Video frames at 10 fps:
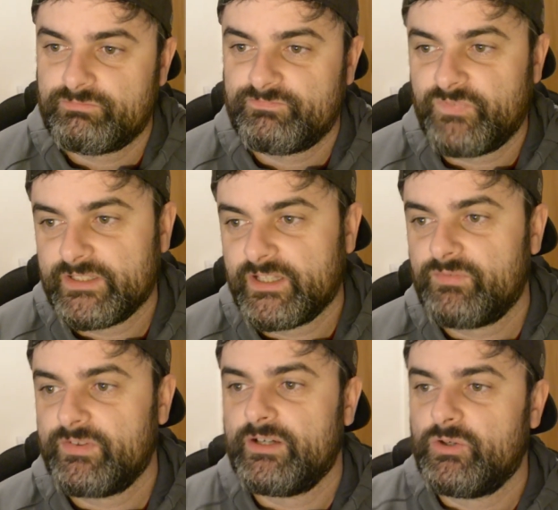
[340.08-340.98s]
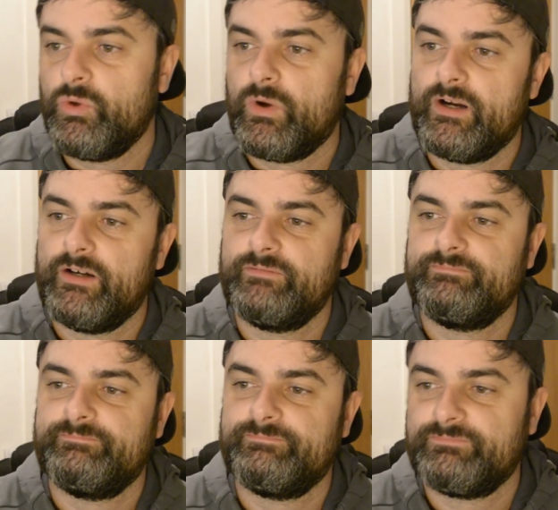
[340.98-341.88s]
Philadelphia, who are
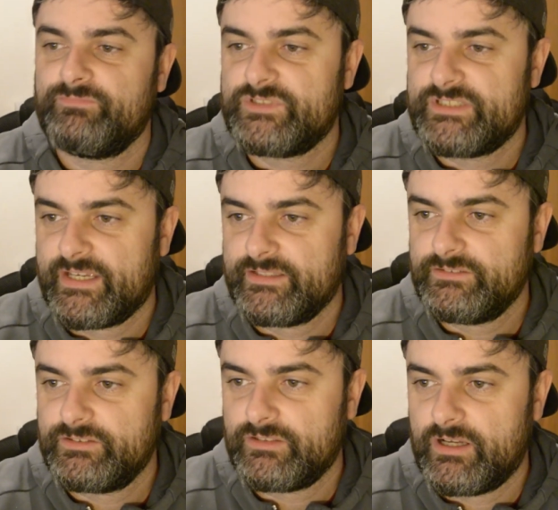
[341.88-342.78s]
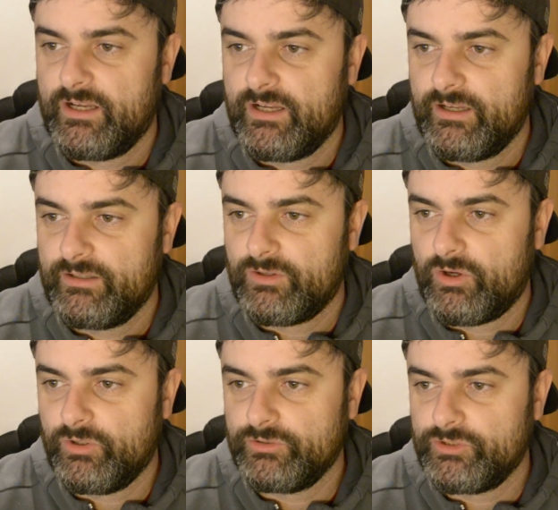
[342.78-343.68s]
second
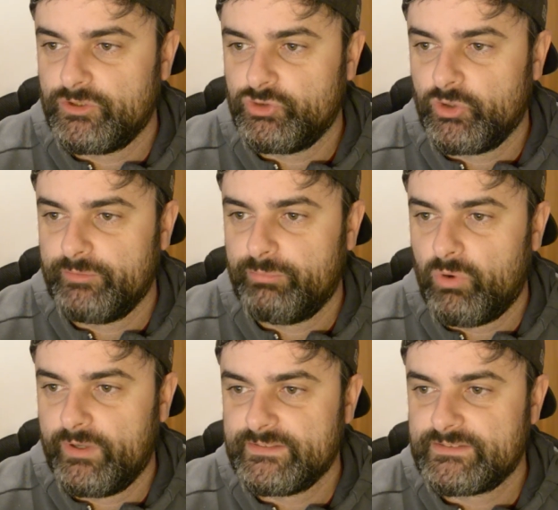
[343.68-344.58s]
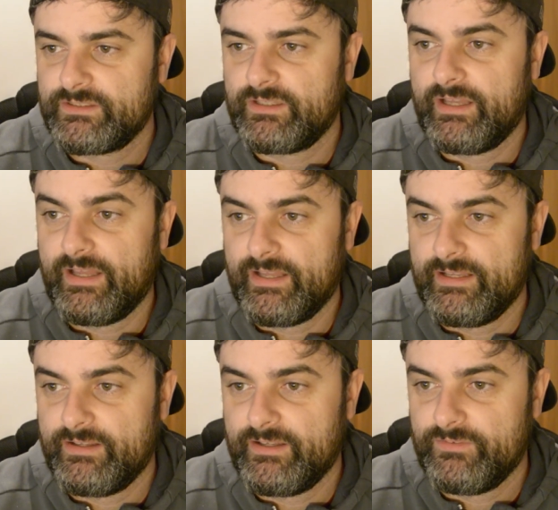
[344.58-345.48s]
on joint points
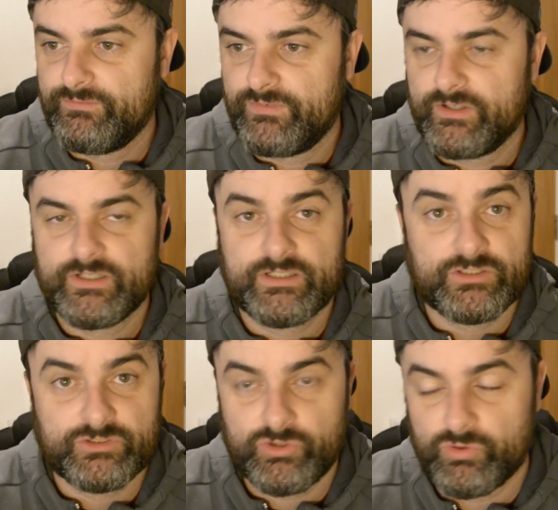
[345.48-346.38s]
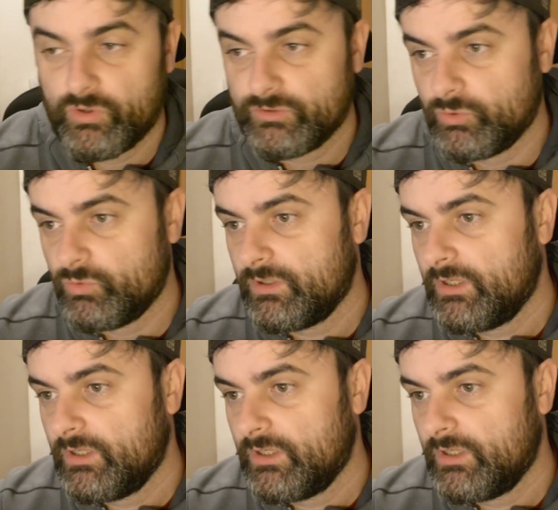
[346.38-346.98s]
of Toronto.